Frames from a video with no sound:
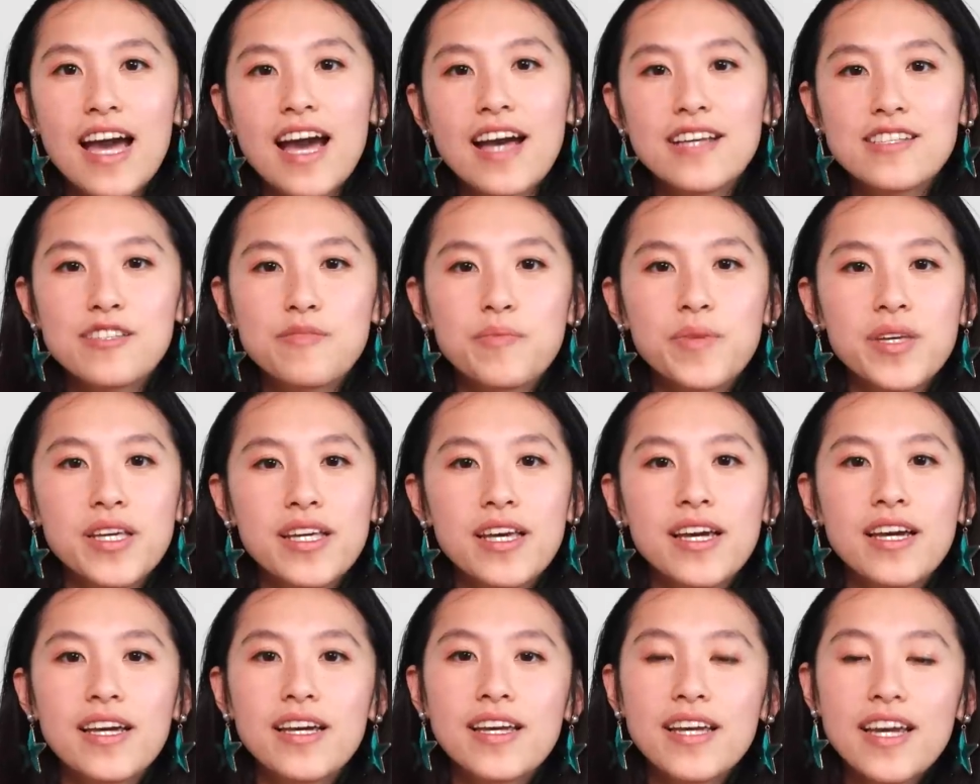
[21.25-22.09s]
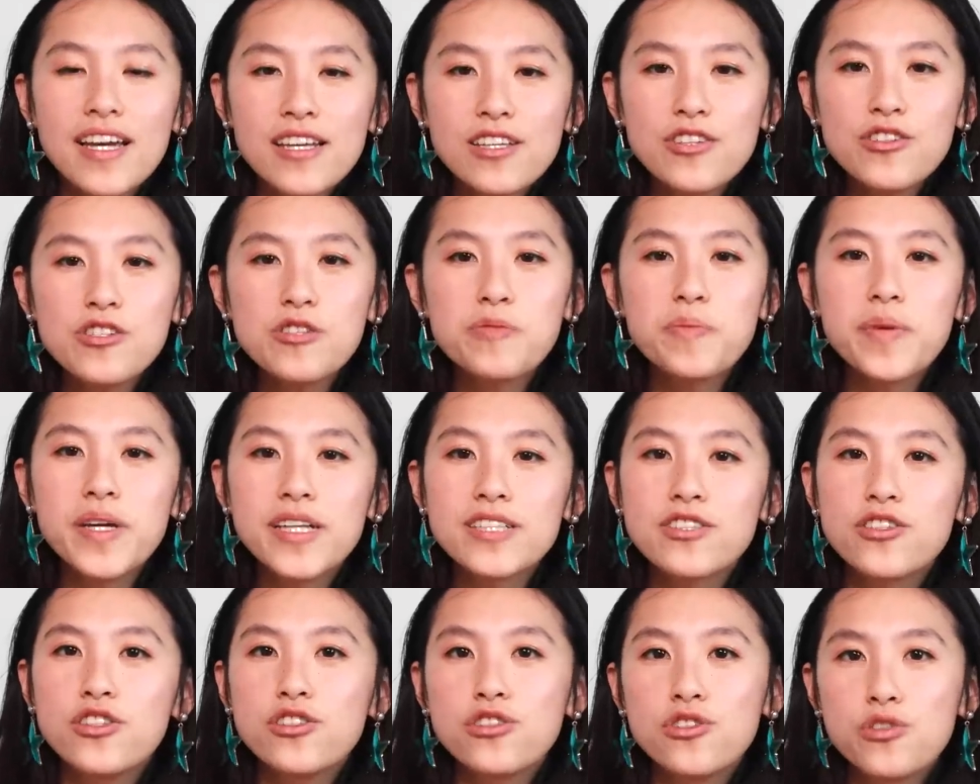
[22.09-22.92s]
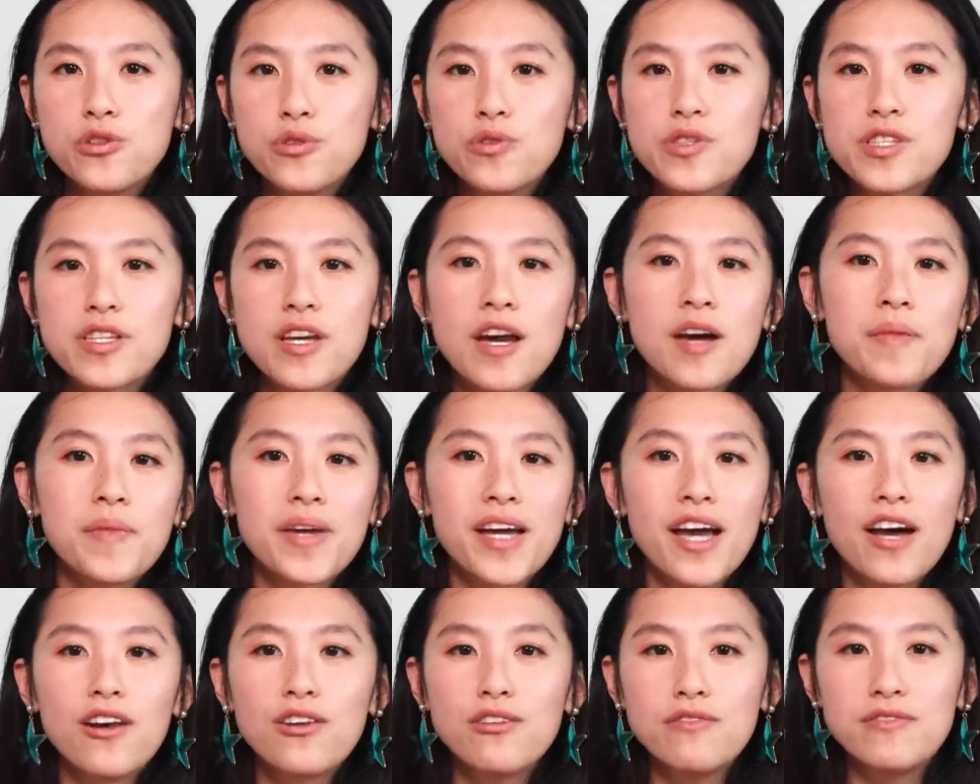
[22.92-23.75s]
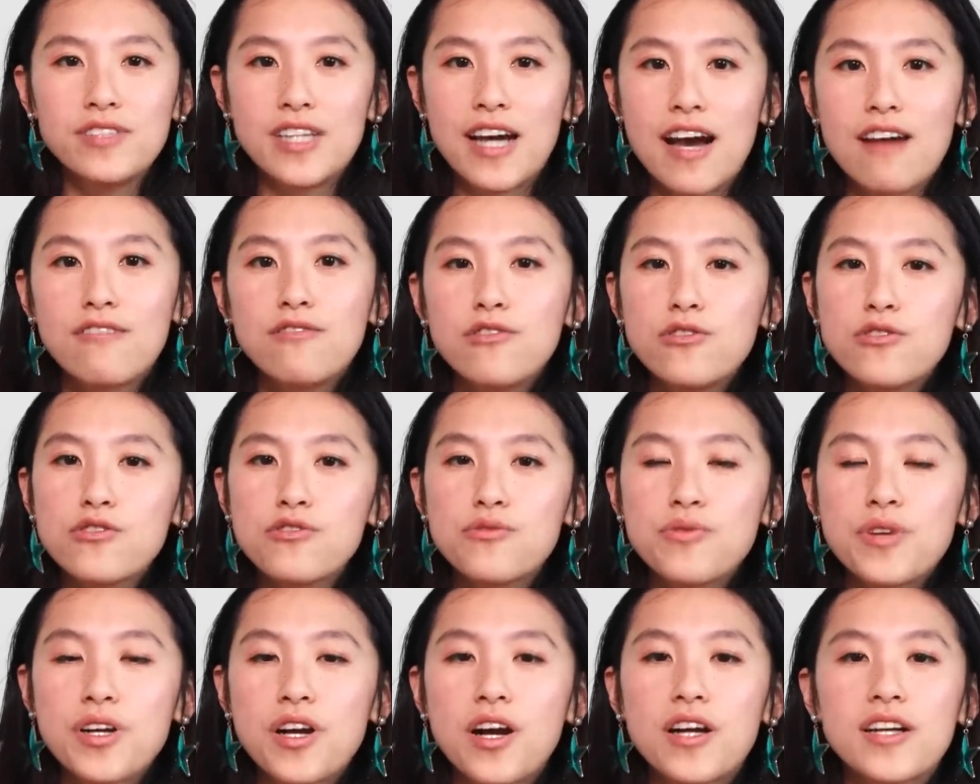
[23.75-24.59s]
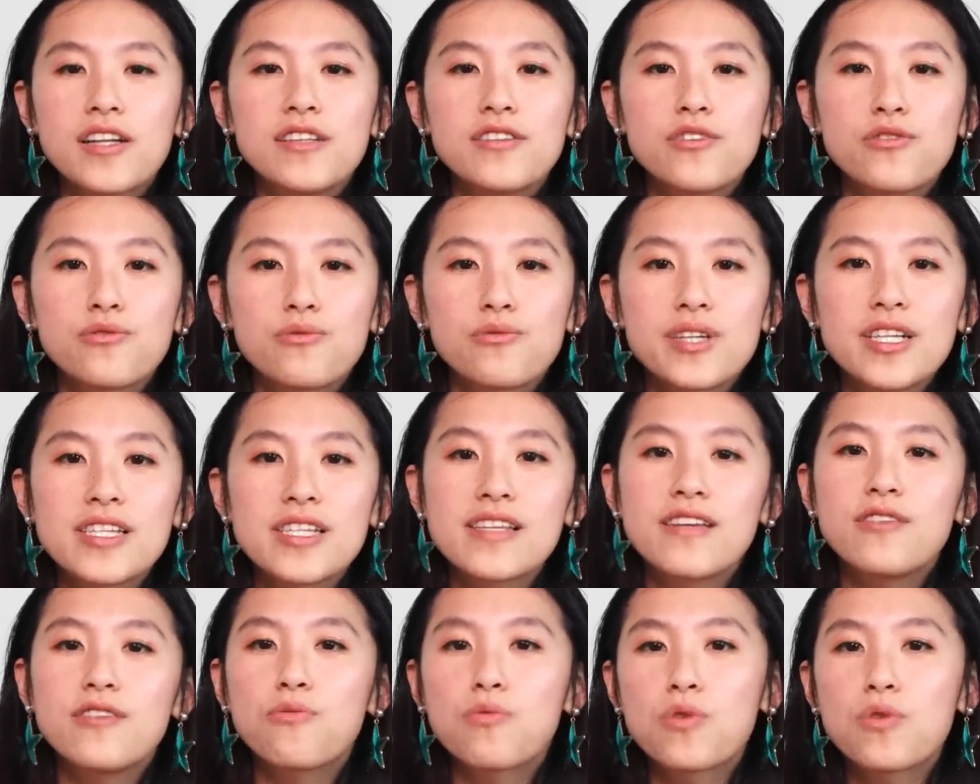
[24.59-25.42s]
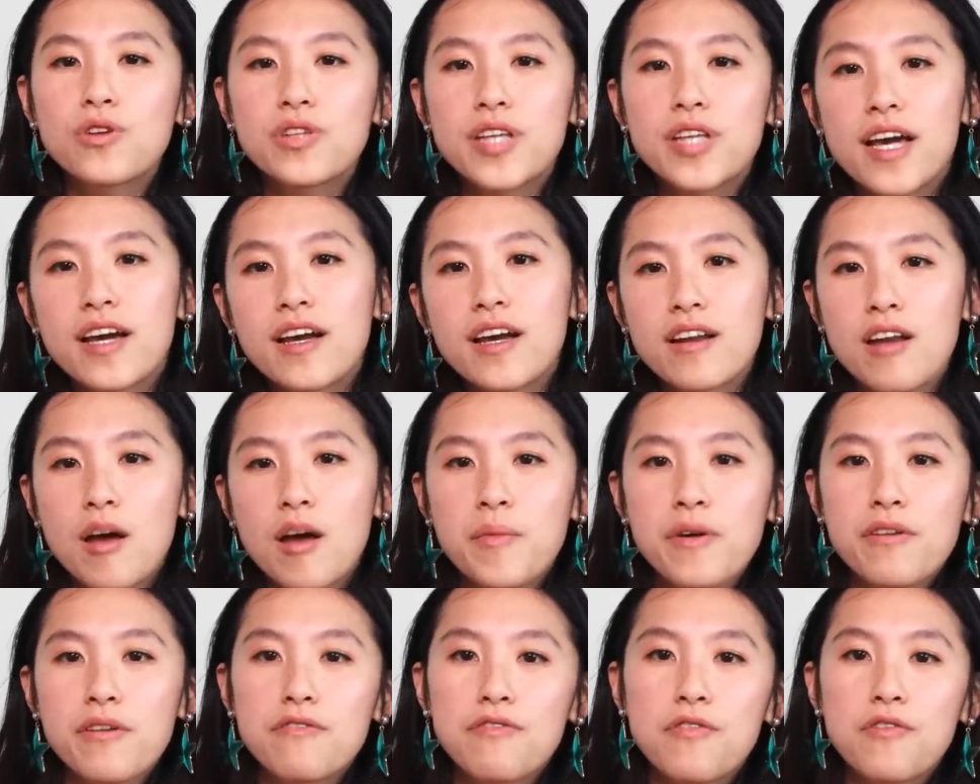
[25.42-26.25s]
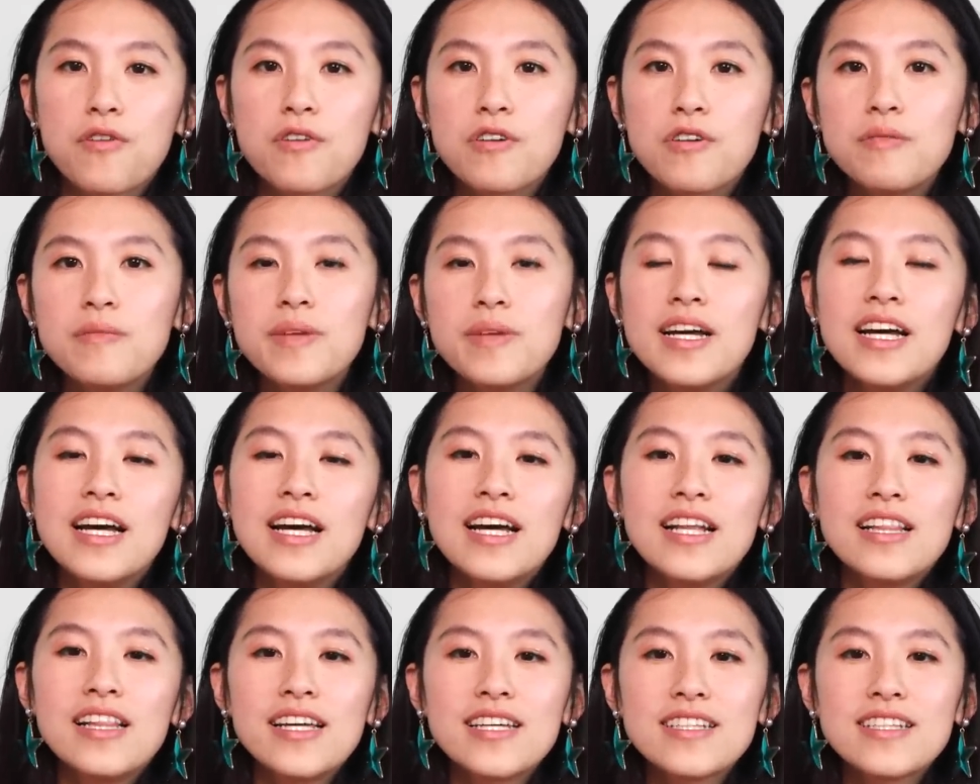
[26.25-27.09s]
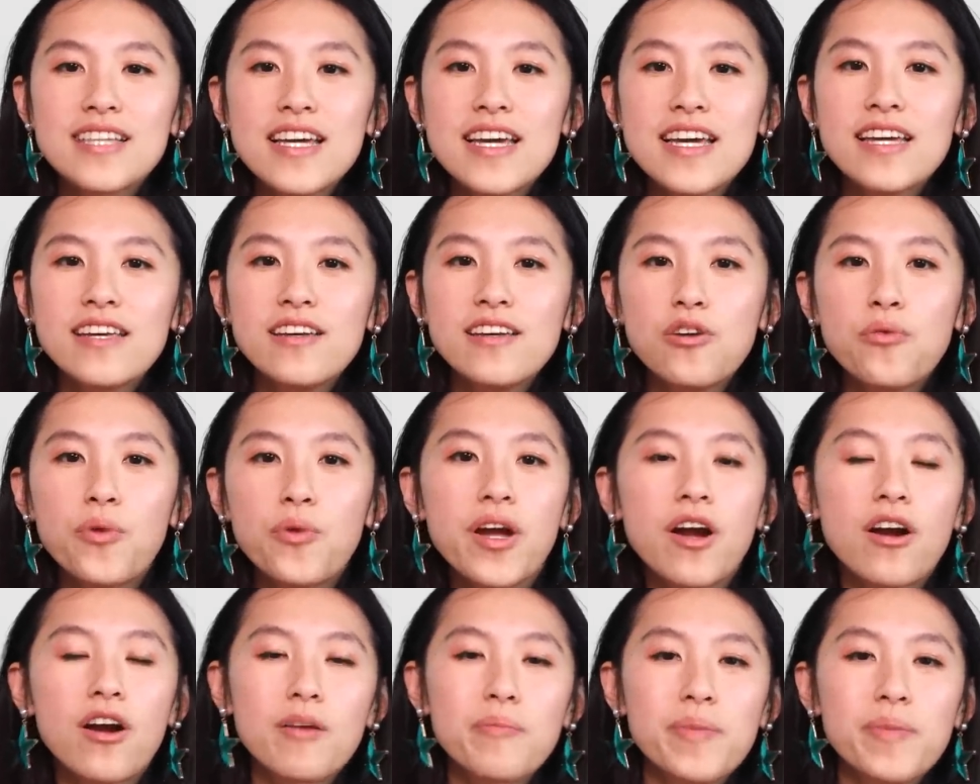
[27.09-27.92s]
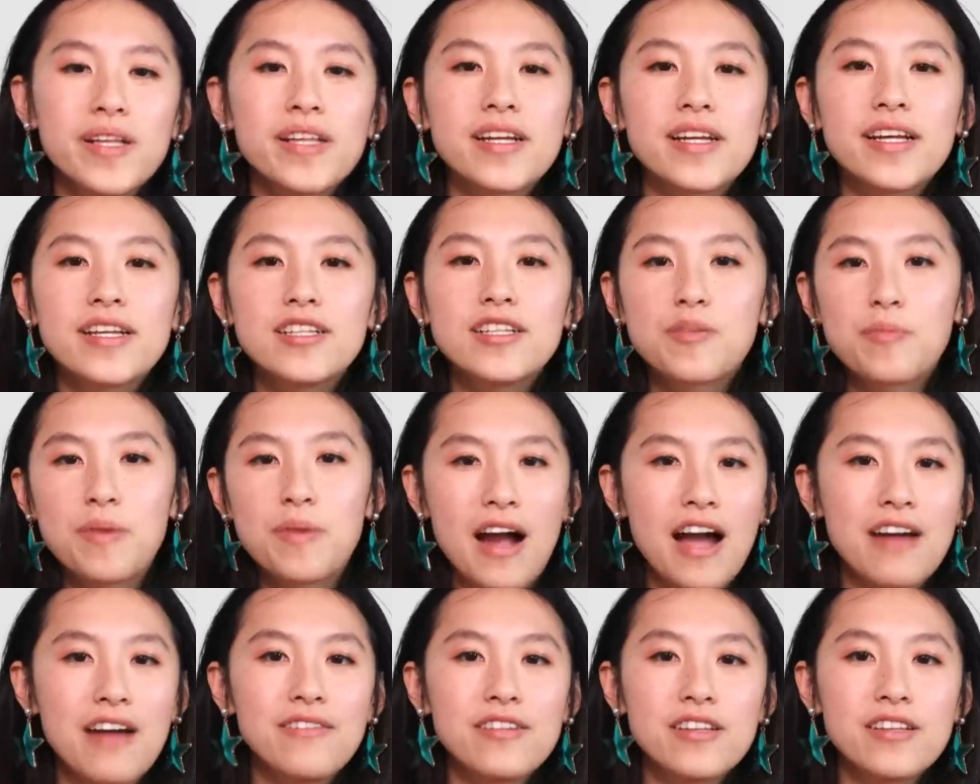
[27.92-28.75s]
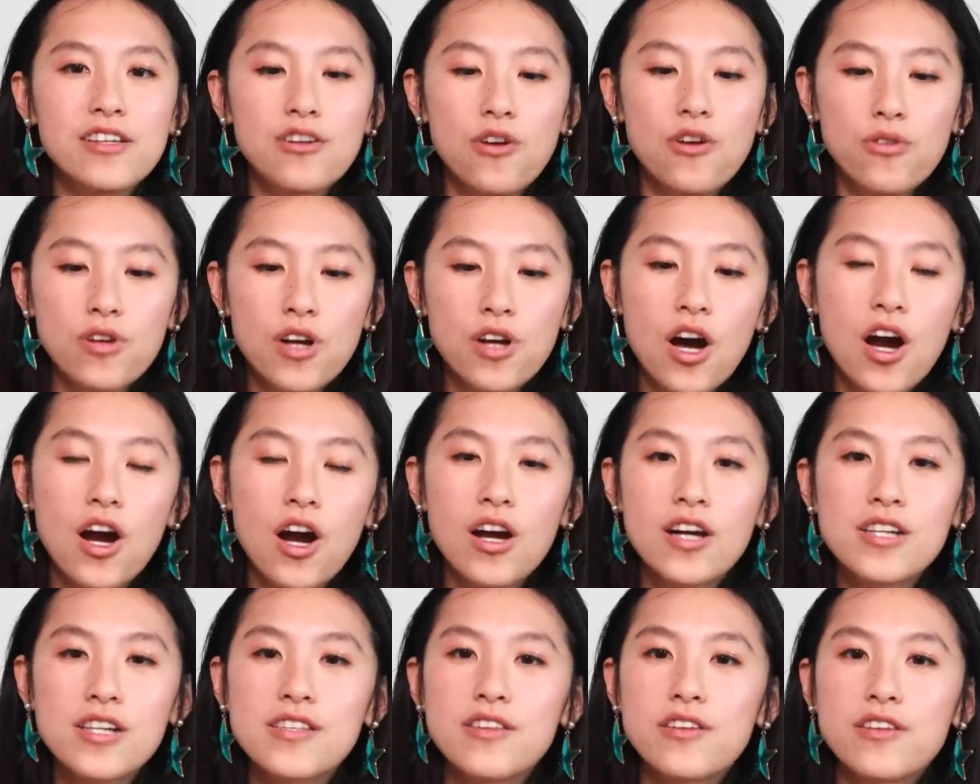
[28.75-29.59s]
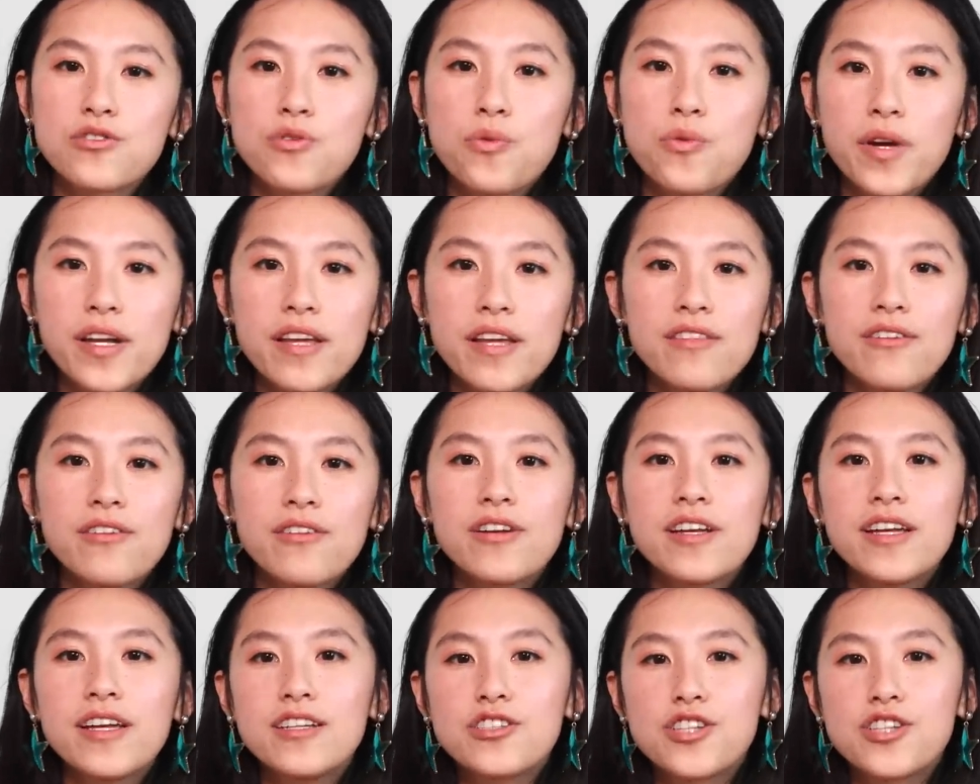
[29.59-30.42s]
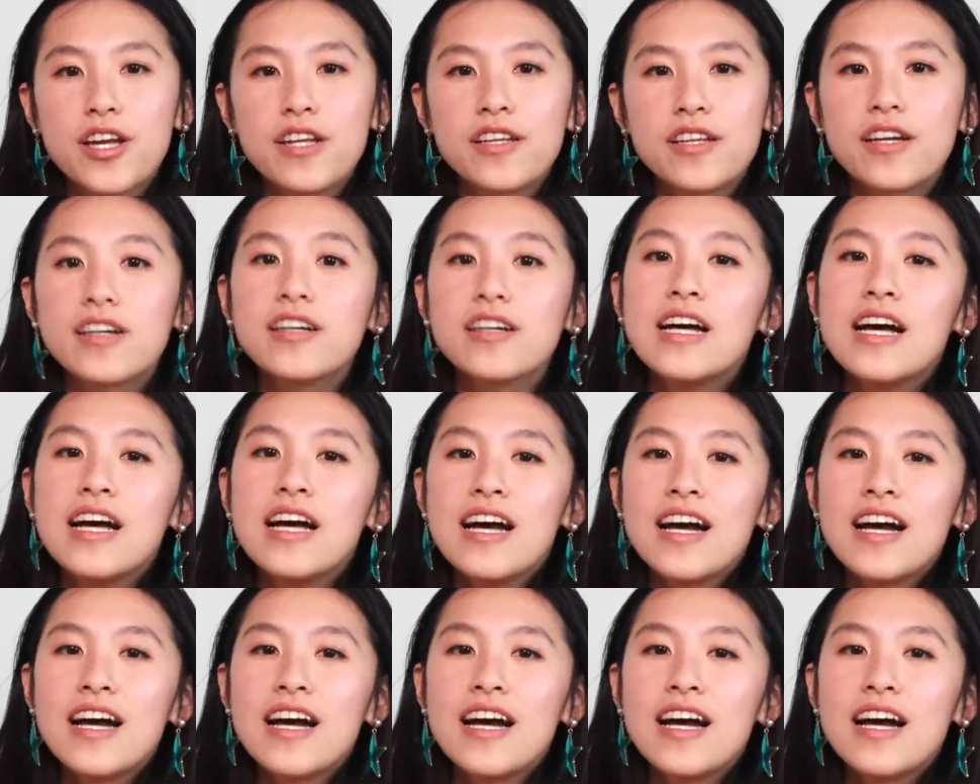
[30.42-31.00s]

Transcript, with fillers: asked me, can you speak to news coming out of Davos regarding the recent World Economic Forum, like taking away our ability to privately own cars and the twenty thirty agenda?